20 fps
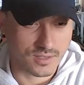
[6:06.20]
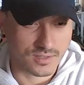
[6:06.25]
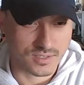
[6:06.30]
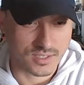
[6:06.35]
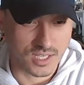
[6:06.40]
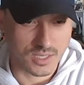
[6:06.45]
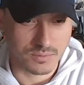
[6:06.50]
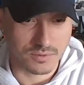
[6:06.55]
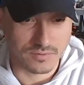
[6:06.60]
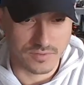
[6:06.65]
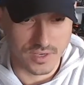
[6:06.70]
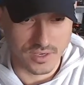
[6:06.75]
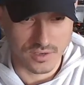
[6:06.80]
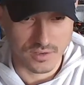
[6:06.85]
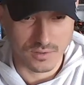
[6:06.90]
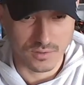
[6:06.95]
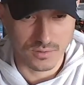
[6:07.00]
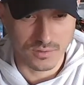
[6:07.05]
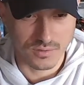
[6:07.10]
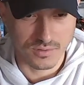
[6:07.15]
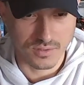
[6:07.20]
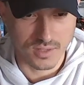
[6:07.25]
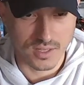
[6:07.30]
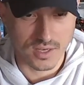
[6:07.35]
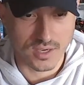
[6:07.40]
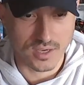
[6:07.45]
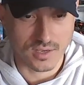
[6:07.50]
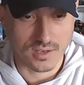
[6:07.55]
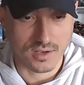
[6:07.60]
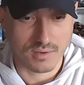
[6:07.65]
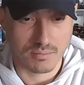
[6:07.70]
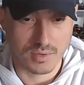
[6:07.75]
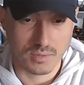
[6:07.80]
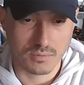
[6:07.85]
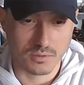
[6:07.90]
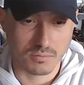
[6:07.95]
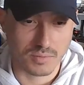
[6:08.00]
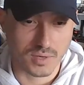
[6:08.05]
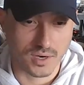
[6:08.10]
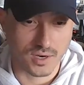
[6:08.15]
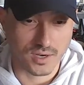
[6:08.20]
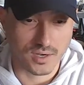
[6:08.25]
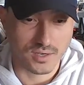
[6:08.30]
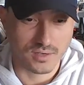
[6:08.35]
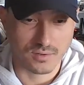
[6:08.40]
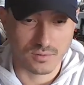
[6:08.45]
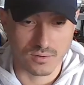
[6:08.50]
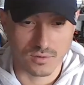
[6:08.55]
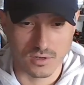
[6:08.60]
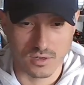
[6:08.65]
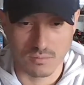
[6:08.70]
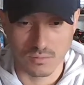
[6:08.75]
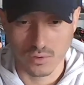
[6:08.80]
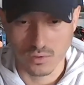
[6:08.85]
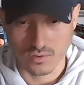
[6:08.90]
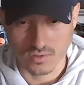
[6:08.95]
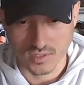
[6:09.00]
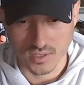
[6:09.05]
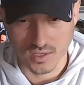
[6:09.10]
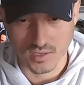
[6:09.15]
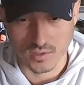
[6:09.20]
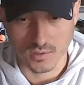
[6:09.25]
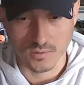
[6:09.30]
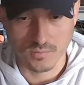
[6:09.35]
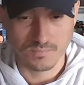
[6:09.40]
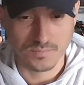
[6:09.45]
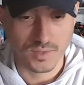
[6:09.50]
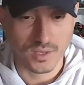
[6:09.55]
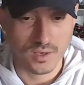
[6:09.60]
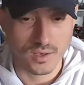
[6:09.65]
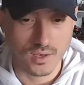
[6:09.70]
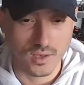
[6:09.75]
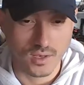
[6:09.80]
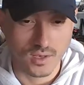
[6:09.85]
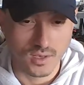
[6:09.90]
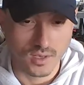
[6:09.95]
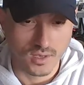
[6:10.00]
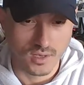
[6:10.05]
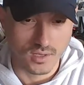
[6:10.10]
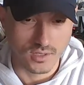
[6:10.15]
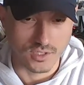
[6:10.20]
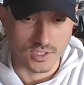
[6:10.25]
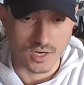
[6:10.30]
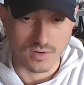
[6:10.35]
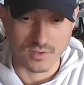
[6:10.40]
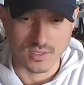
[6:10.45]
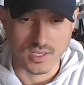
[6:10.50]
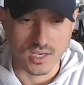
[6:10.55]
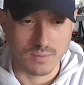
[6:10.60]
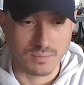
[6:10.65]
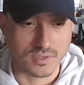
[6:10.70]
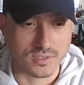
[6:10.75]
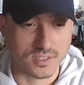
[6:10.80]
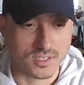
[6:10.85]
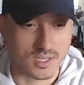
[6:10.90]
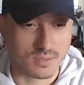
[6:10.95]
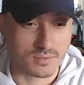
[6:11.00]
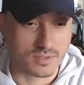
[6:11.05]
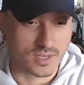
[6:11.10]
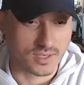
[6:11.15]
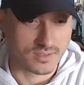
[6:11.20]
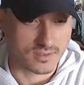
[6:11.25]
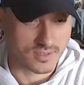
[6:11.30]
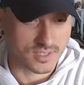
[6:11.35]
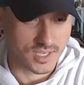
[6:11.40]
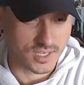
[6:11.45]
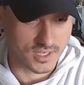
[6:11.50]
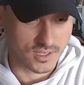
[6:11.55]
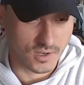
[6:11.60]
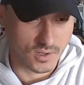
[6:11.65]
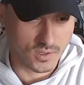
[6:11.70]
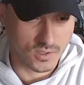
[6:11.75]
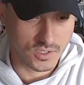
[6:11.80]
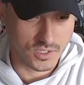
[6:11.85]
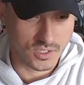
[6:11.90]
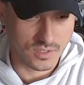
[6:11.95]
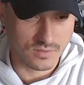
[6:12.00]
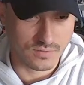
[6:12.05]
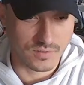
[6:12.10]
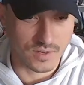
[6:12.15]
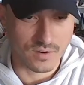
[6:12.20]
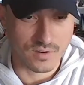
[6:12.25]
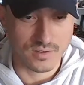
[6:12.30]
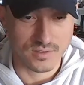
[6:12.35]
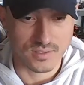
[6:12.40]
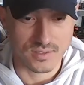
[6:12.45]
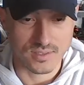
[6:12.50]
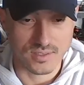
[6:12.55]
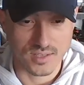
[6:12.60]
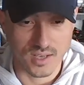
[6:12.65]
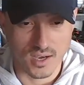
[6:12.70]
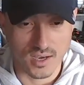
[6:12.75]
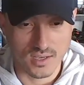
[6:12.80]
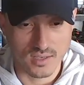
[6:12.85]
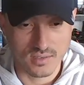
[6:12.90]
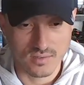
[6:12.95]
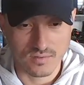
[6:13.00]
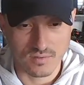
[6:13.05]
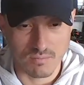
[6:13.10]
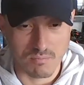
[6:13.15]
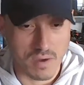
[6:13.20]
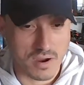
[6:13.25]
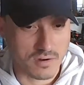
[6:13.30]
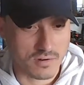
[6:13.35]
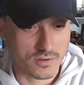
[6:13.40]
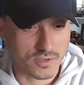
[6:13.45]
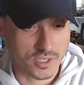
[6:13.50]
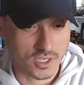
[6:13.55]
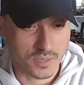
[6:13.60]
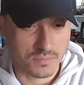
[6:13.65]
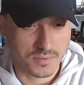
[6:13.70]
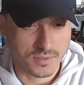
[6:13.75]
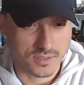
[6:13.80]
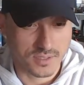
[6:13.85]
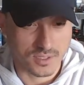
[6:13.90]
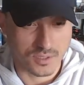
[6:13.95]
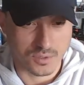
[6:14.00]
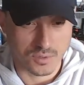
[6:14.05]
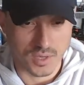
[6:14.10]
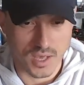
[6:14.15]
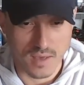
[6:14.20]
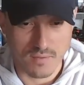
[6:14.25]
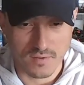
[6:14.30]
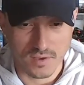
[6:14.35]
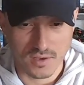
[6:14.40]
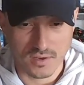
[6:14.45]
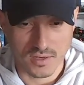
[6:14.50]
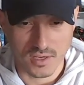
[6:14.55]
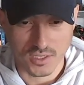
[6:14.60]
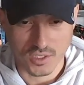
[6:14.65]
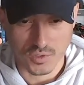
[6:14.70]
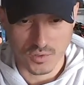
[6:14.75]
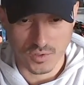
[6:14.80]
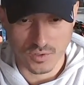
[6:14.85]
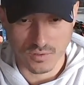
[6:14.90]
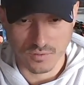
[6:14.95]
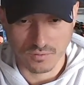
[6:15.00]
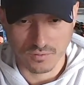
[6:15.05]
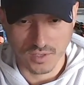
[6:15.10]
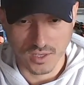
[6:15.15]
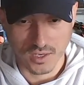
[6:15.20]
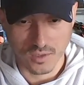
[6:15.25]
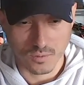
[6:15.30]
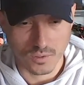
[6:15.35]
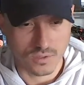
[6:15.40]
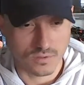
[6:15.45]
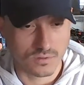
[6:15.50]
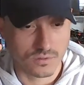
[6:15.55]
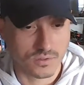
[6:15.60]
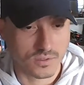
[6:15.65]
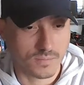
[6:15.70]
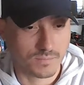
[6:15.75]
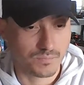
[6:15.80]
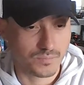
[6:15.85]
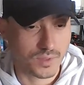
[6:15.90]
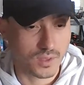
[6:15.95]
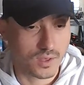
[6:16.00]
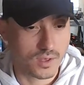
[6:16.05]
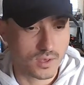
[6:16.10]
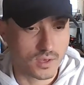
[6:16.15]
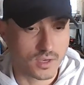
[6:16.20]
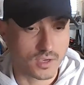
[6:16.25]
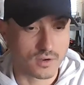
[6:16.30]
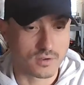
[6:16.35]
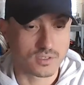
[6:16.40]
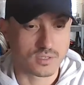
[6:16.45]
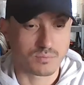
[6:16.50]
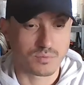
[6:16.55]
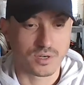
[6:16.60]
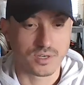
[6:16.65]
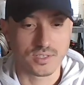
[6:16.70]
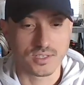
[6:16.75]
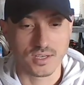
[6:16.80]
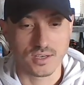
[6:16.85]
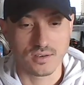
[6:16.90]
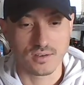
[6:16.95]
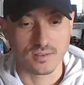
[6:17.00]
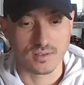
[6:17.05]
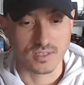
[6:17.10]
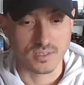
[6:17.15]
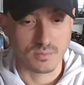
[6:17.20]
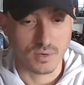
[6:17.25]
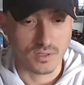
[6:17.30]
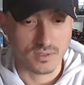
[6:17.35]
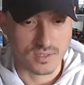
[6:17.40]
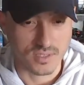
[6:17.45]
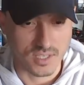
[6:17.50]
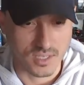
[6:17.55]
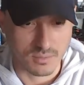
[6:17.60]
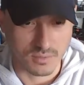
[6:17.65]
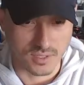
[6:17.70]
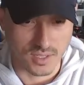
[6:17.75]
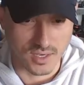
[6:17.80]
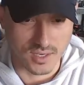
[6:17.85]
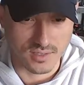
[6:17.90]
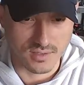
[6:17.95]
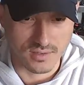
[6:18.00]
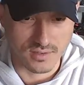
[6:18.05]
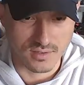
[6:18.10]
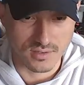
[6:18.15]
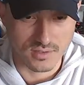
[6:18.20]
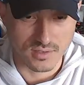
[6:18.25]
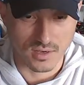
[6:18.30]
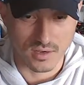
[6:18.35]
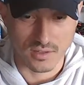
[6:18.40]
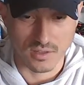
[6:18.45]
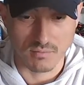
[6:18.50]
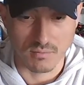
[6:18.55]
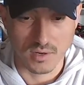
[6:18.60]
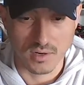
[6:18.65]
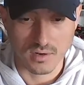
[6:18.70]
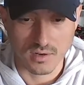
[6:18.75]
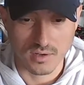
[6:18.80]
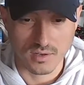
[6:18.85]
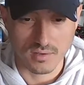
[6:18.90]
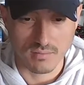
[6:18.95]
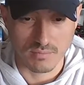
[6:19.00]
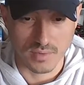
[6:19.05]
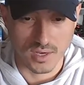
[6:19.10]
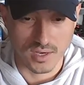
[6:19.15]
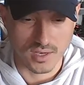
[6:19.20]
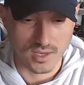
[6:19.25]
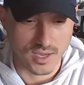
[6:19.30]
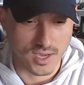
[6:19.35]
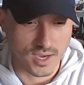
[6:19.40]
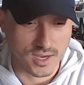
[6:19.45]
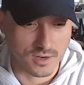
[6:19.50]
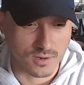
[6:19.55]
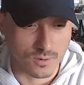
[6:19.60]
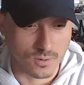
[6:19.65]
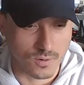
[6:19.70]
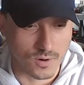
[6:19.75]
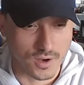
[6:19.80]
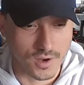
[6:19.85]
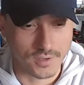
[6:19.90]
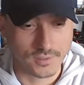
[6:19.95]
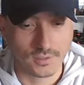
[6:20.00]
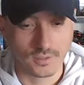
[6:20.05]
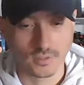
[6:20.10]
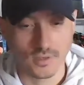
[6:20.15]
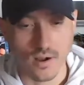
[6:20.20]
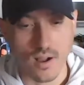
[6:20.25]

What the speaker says: unstable vehicles like a bubble pod or a motorcycle. Gyroscopic stabilizer technology varies in size from microchips to heavy industrial flywheels. Here's a breakdown of the smallest stabilizers on the market by category.